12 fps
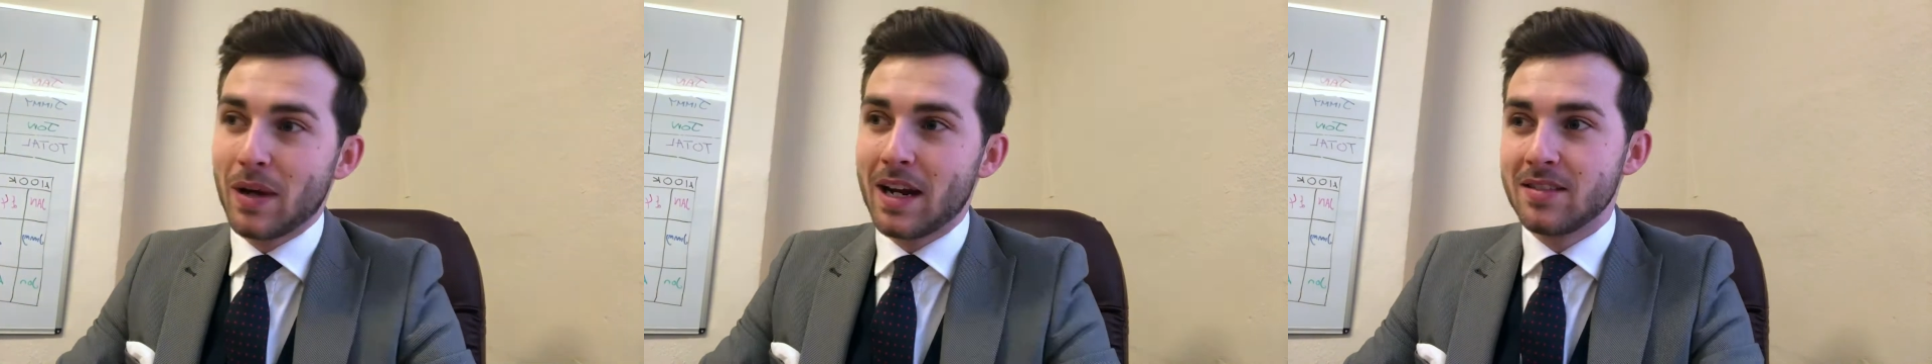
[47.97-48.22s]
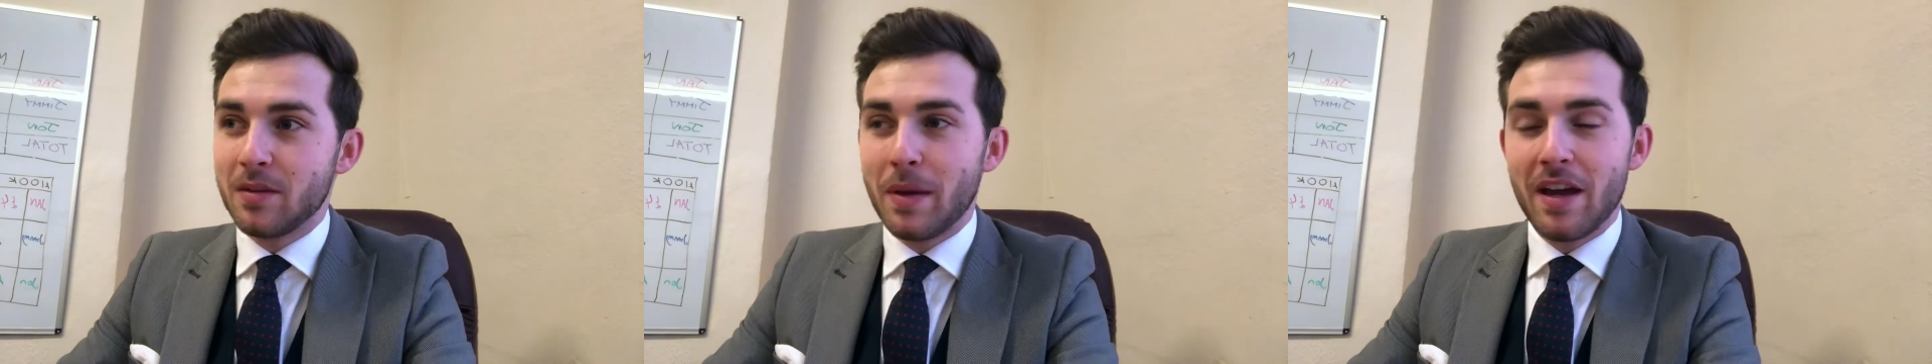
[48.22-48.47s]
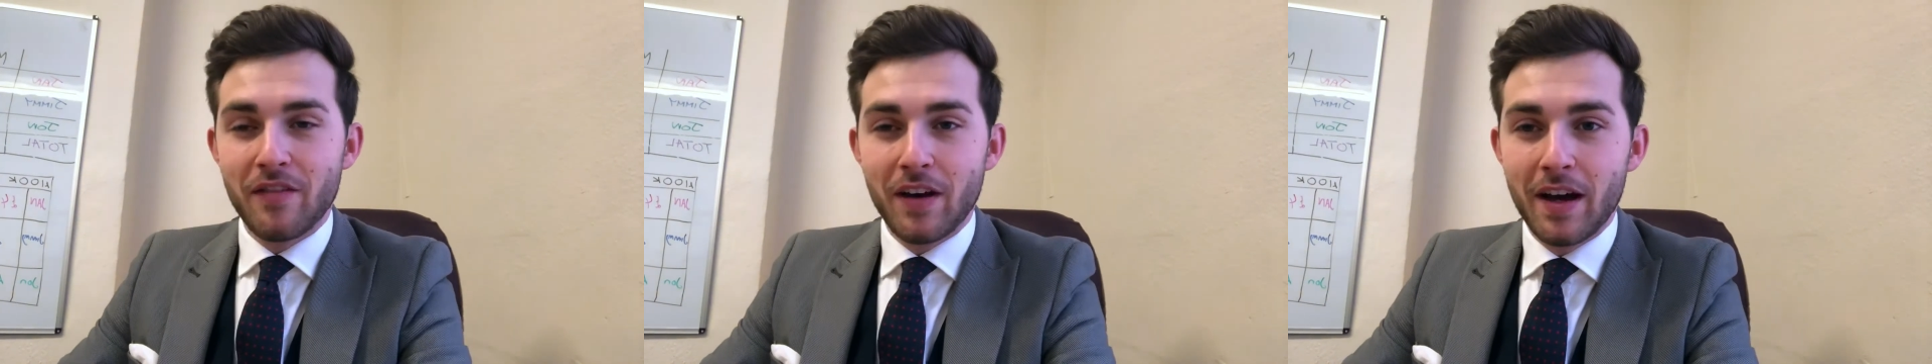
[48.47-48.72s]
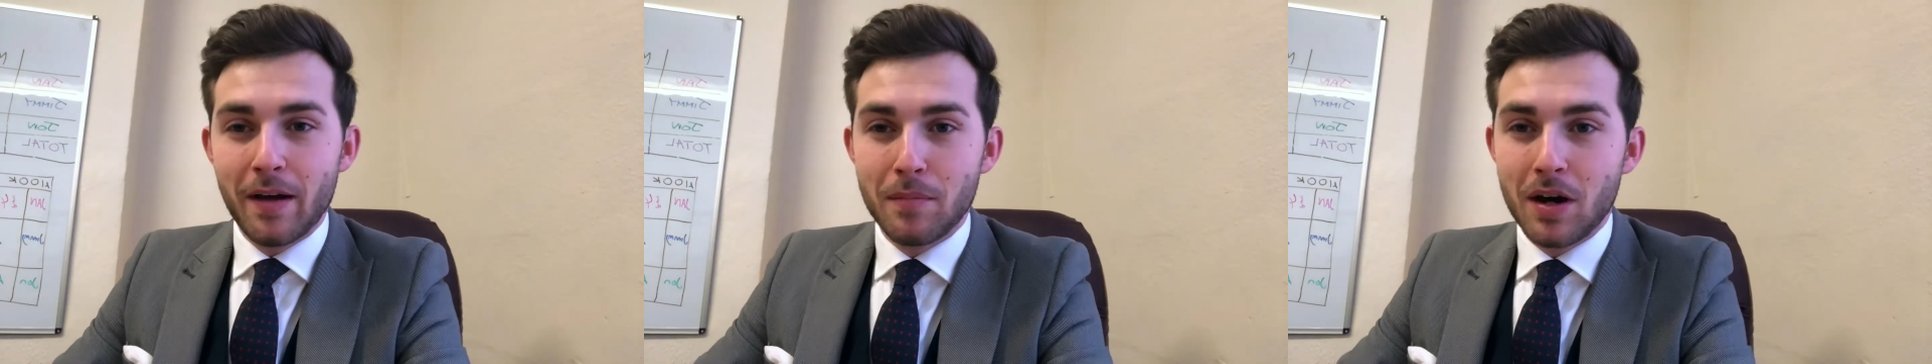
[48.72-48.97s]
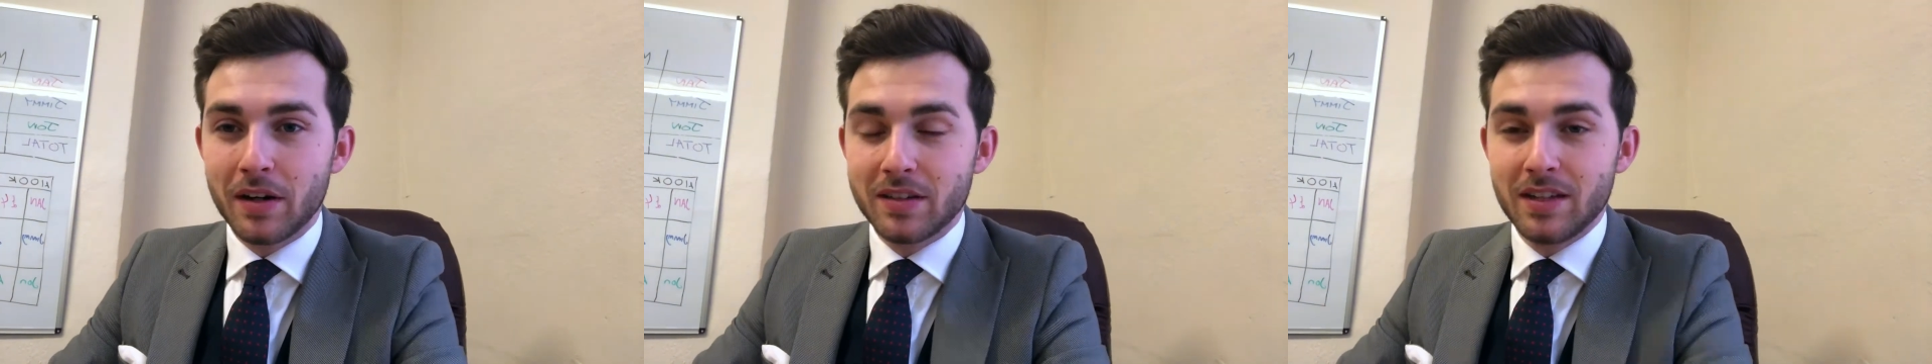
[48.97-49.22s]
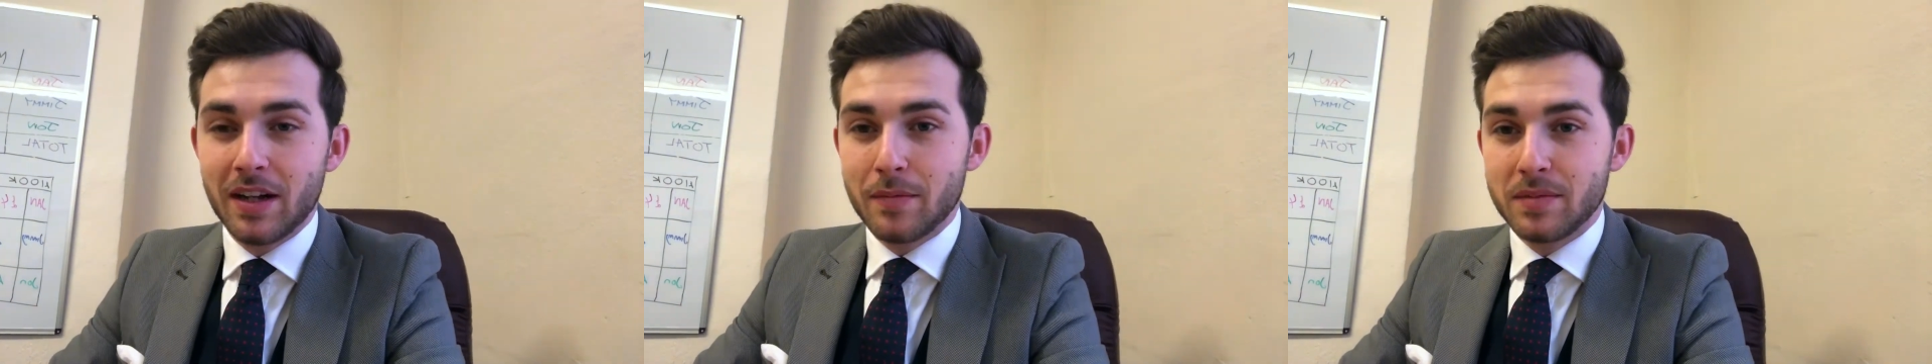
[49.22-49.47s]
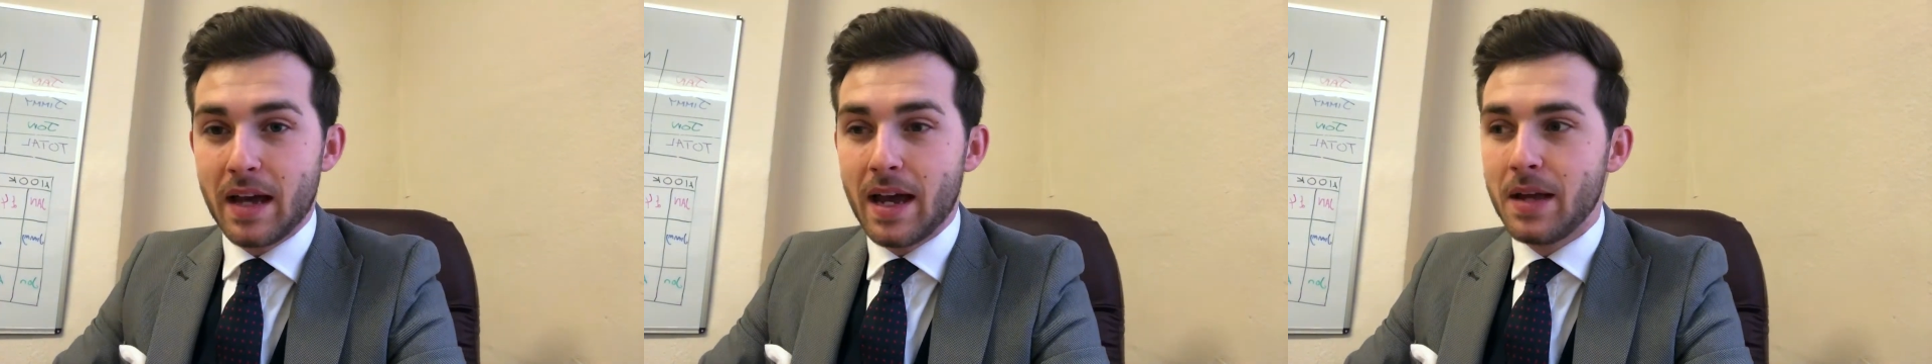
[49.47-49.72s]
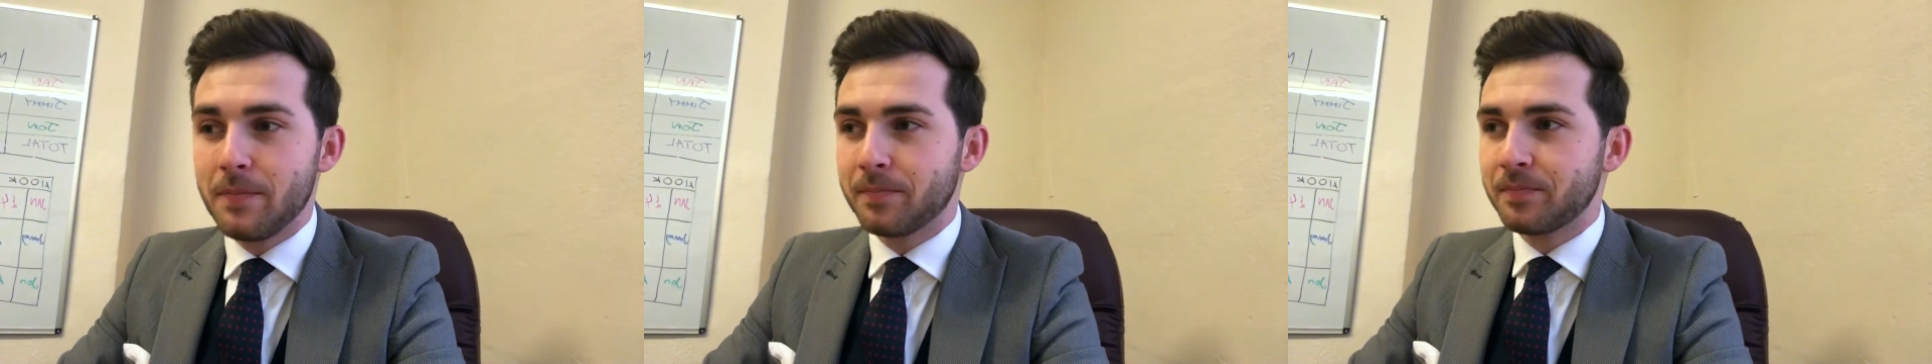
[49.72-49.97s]
as a bit of a marketing
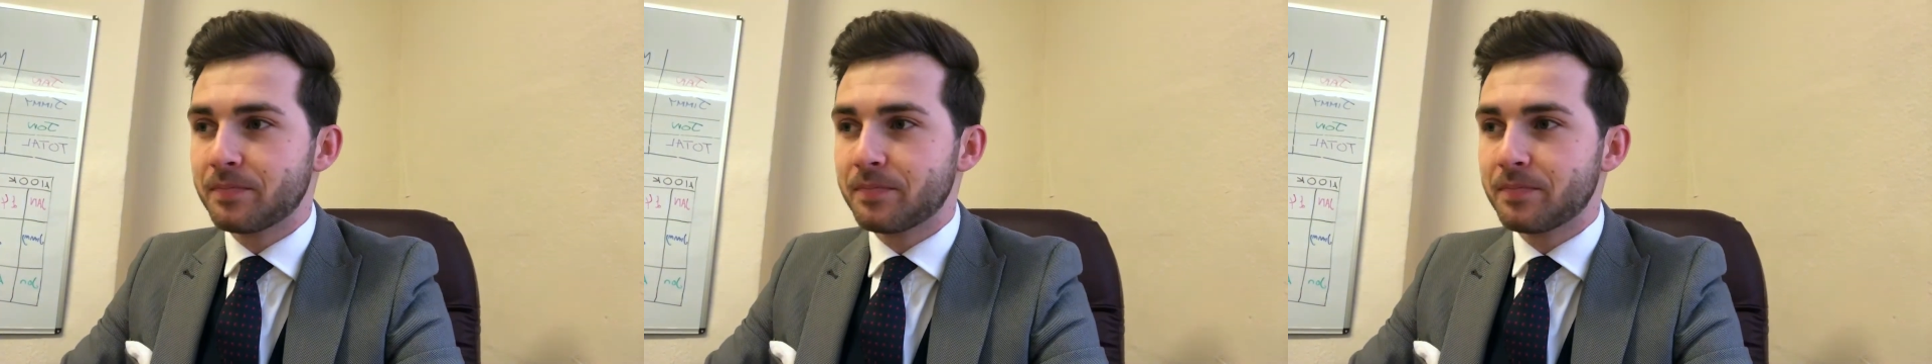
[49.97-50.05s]
update,